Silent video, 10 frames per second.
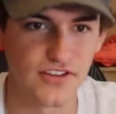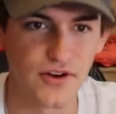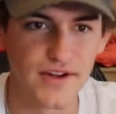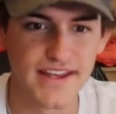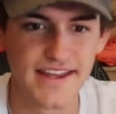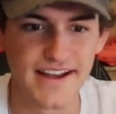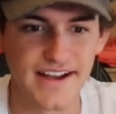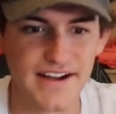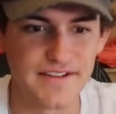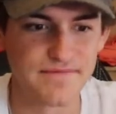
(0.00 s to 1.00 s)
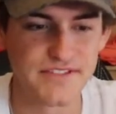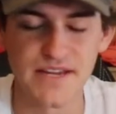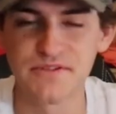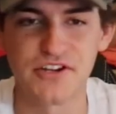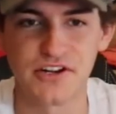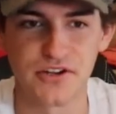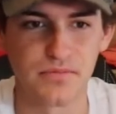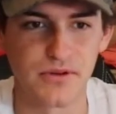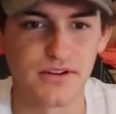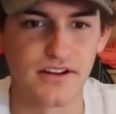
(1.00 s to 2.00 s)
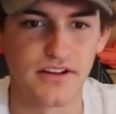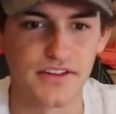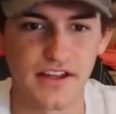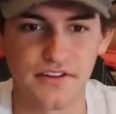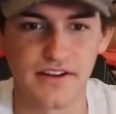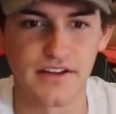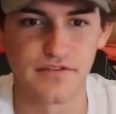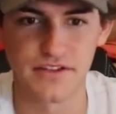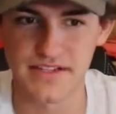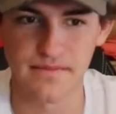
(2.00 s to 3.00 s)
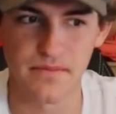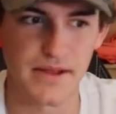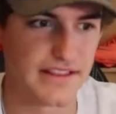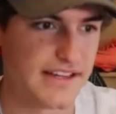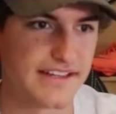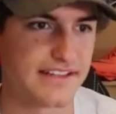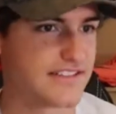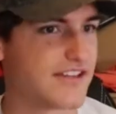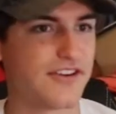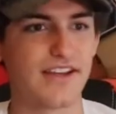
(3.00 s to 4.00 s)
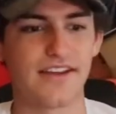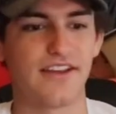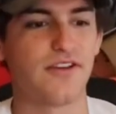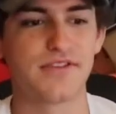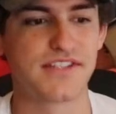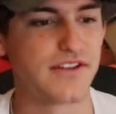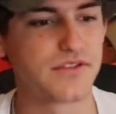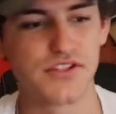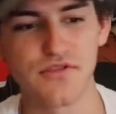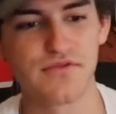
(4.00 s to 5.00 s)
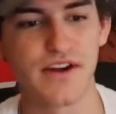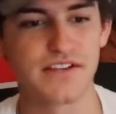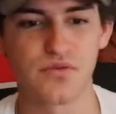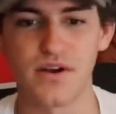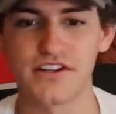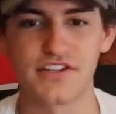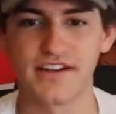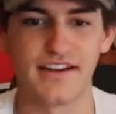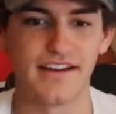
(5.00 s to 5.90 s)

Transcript: So same with John Cooper on the other end for the Tampa Bay Lightning. So it was so fun to watch.